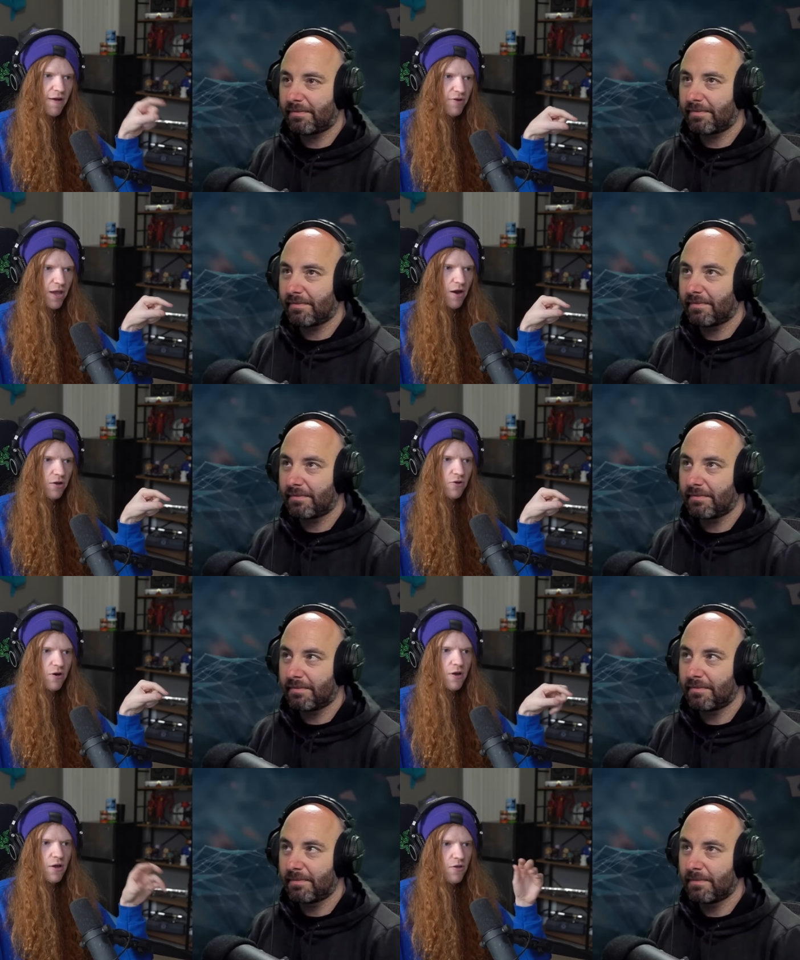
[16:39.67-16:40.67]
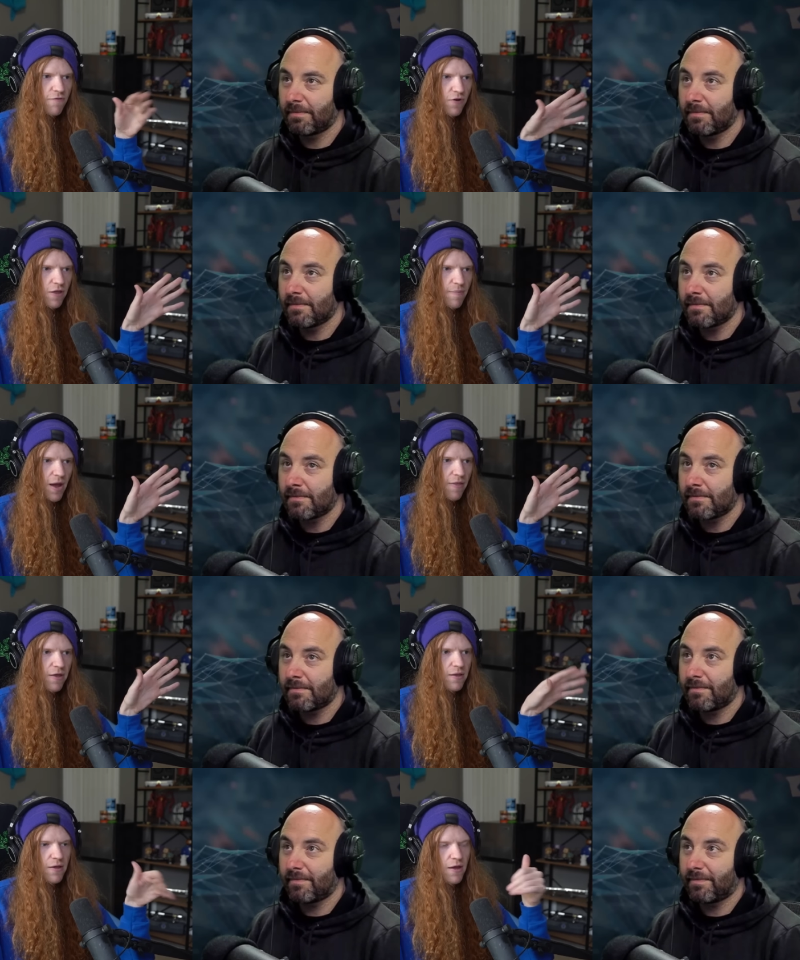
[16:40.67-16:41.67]
Speaker 1: every character. You forget about
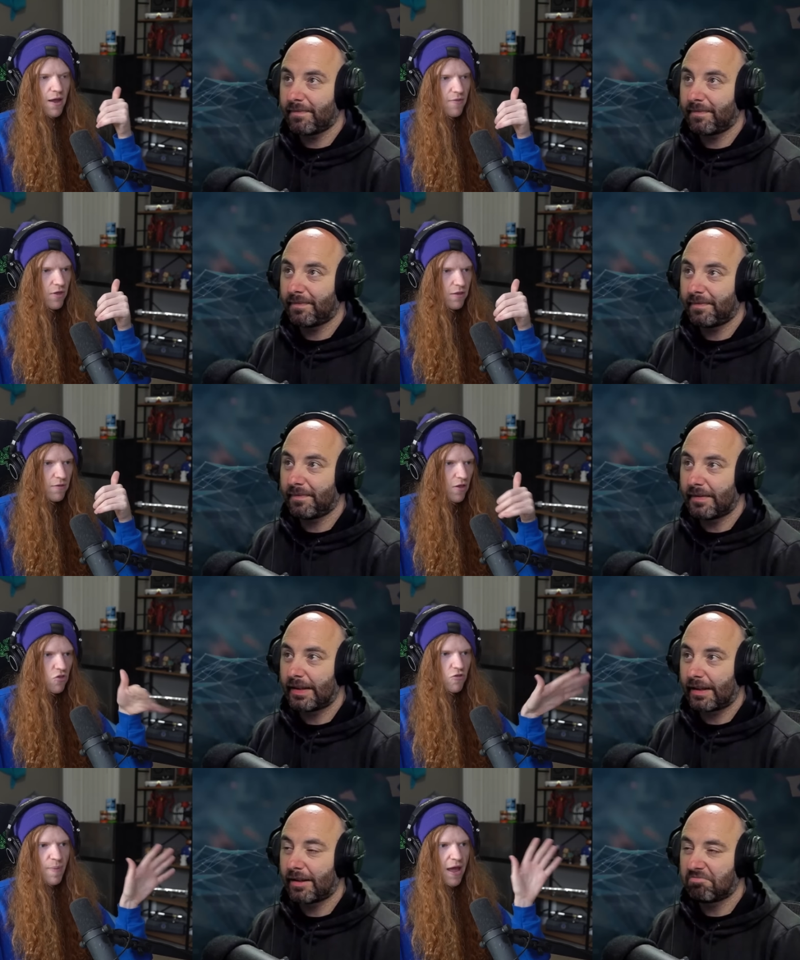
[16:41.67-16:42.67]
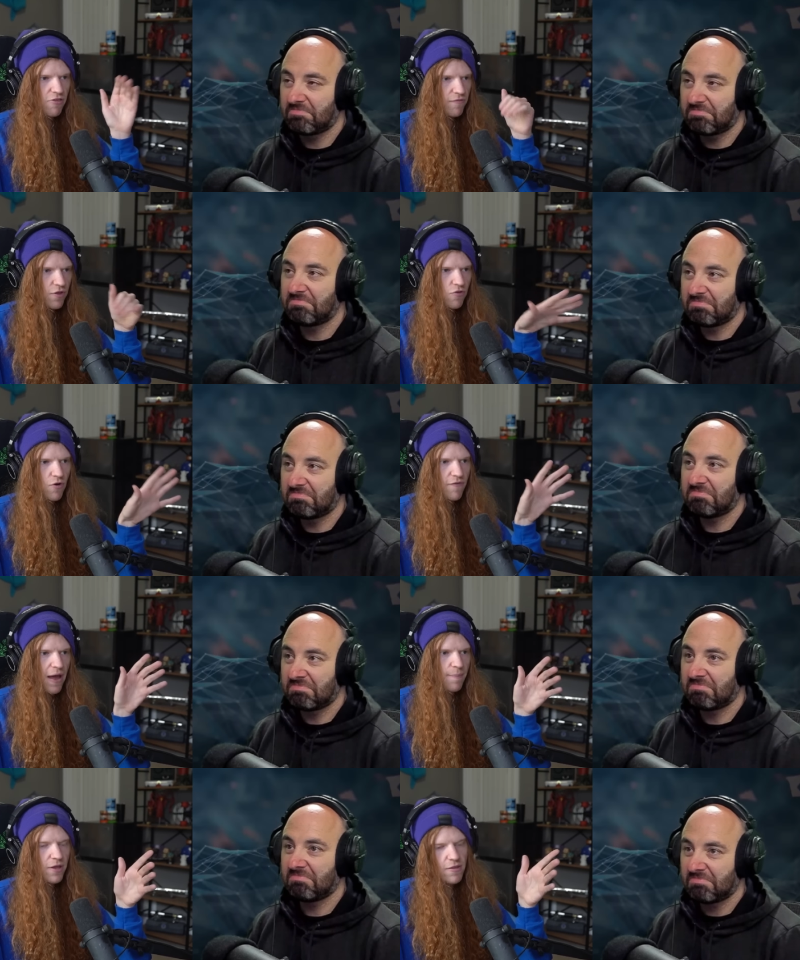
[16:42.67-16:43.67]
it, and then it's just passively sort of
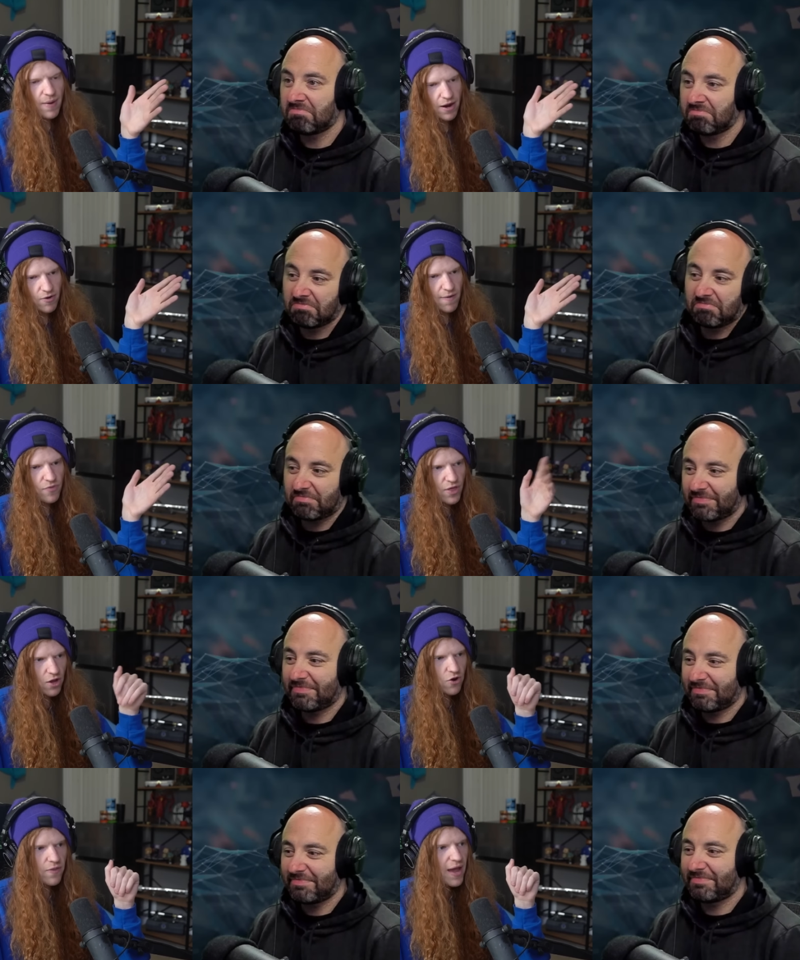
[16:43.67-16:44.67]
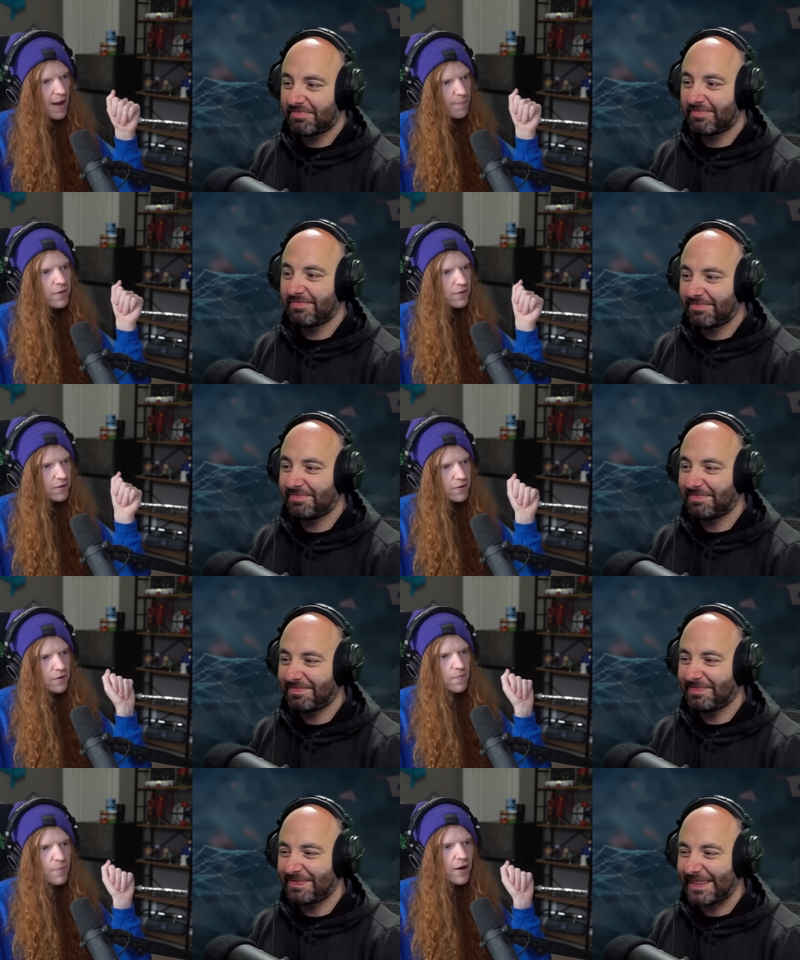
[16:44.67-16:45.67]
happening in the background. That could happen,
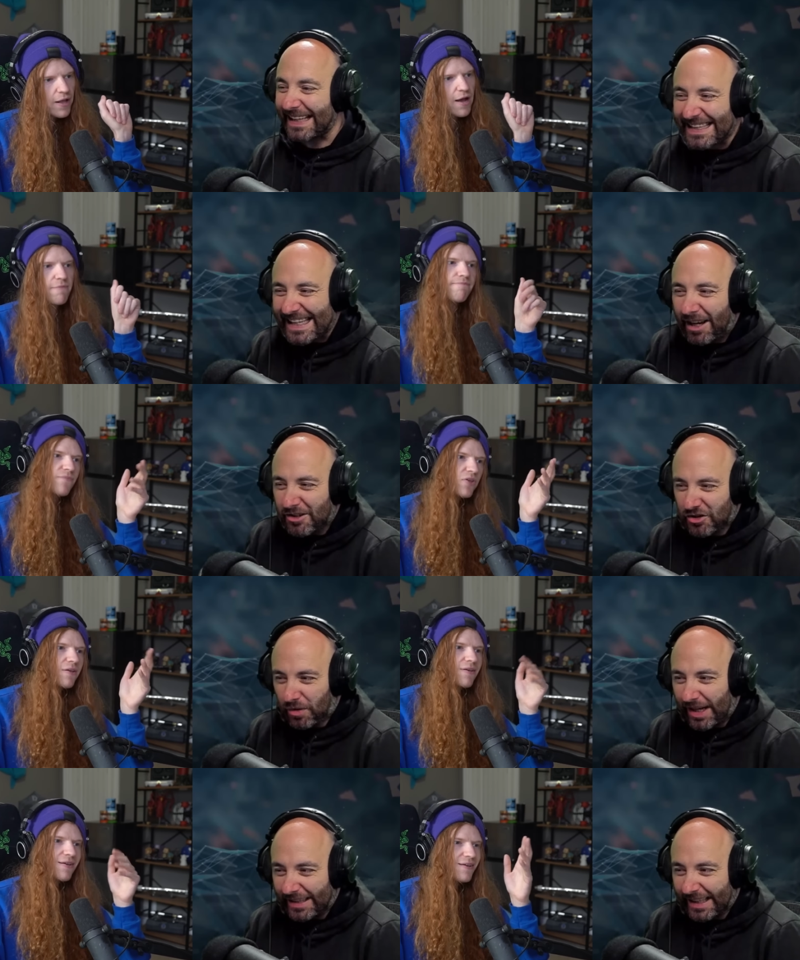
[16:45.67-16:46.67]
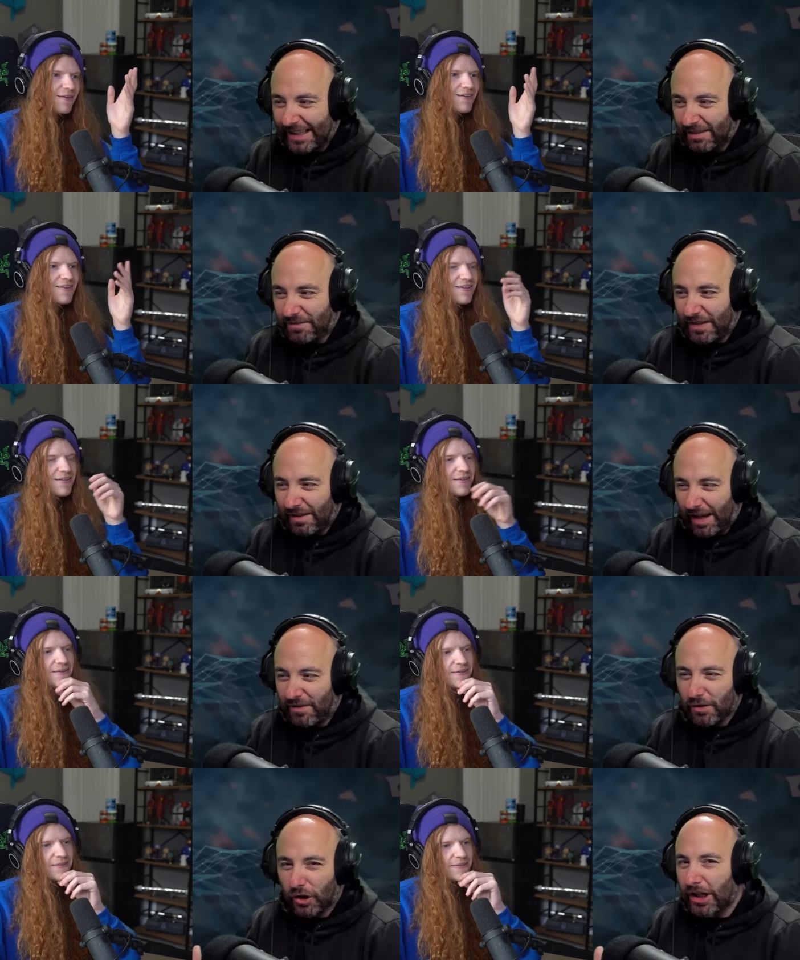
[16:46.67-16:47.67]
Speaker 2: but I'm that was right. Like if
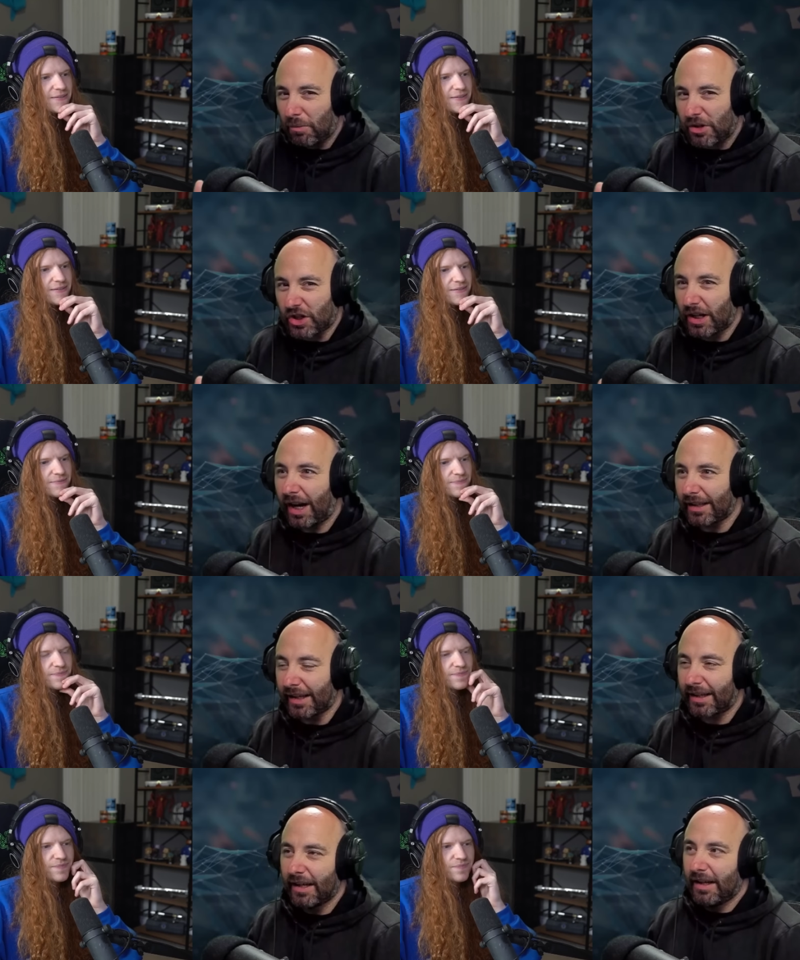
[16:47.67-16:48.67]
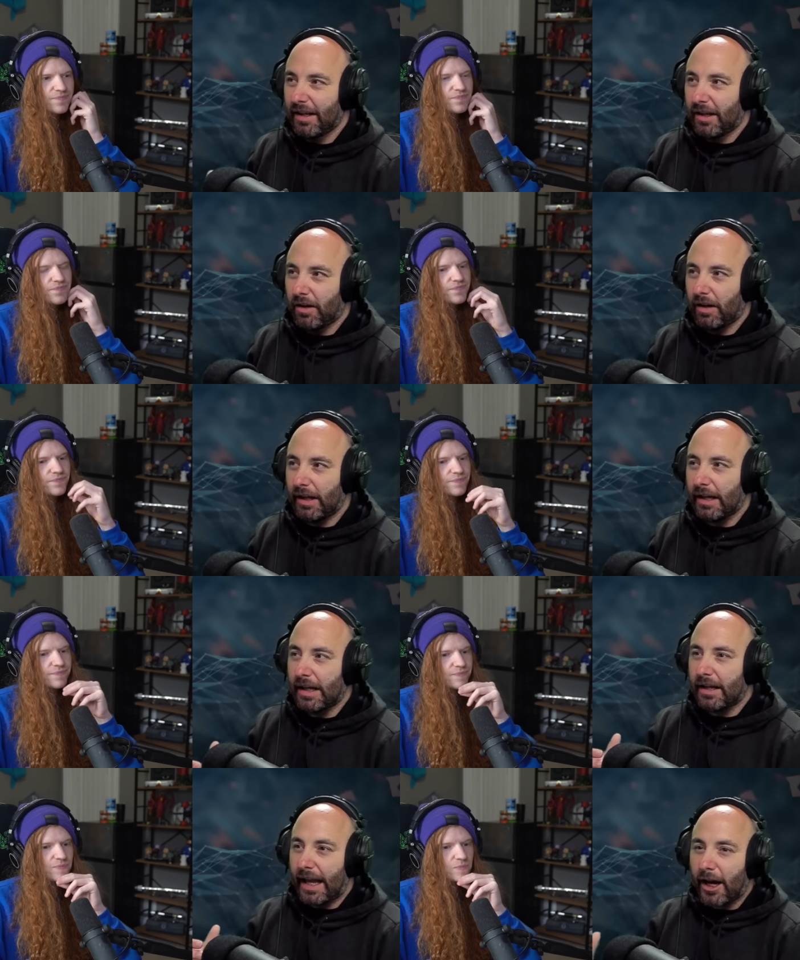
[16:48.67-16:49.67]
if you look at what you got, like
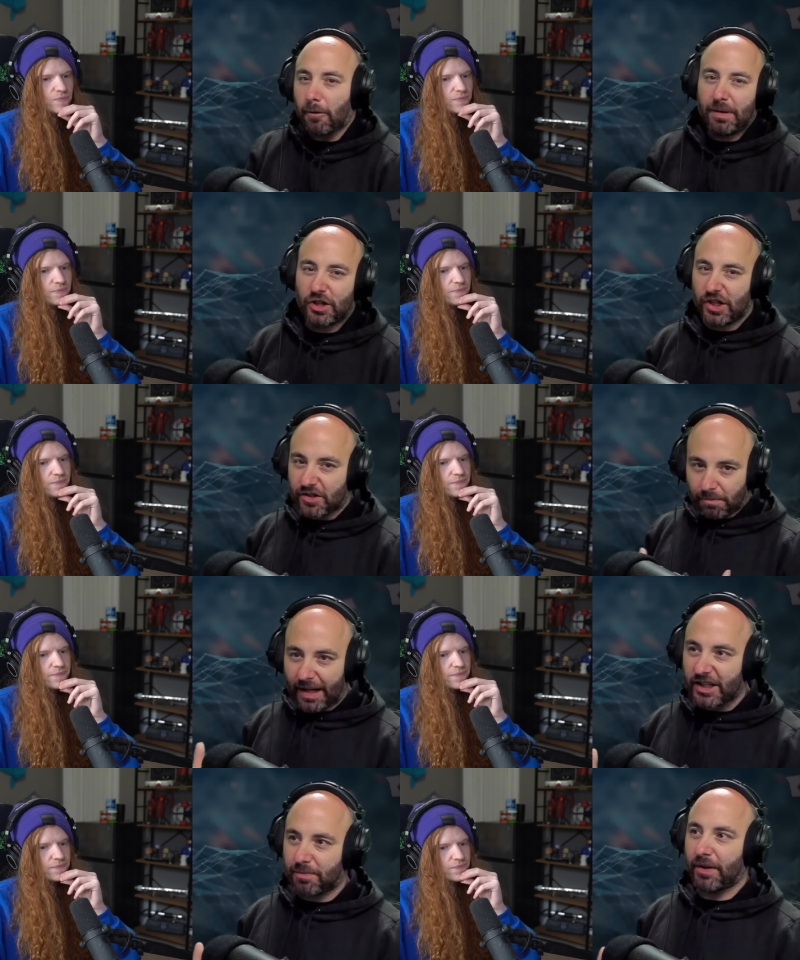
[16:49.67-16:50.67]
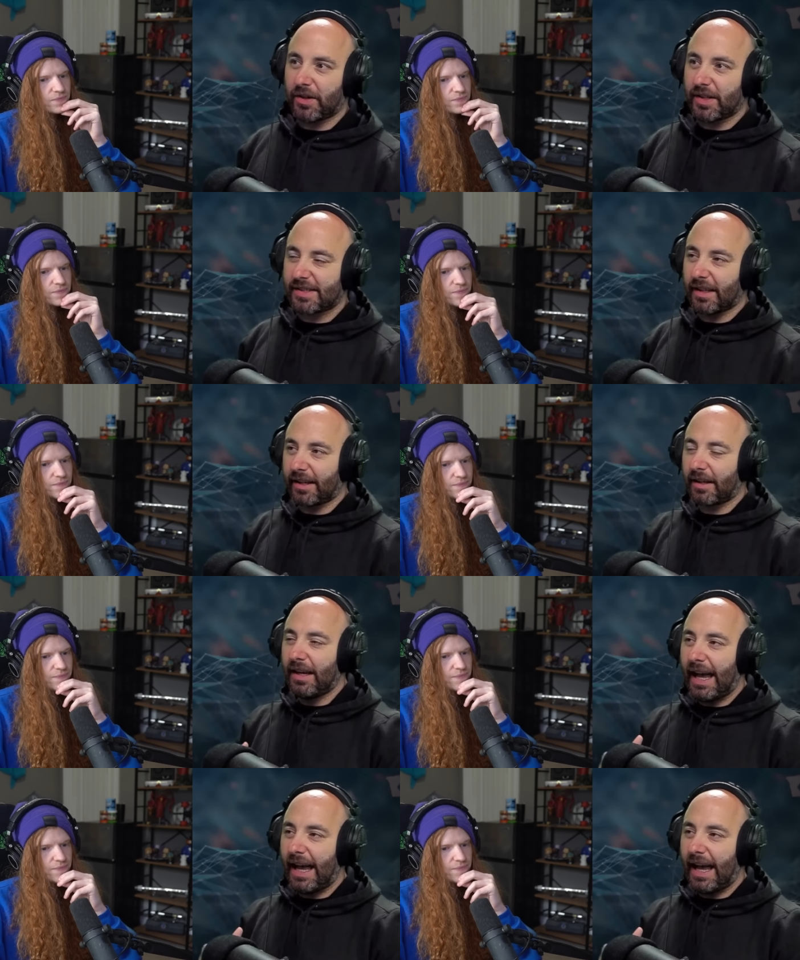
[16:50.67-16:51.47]
in, in ARPGs, in my experience, like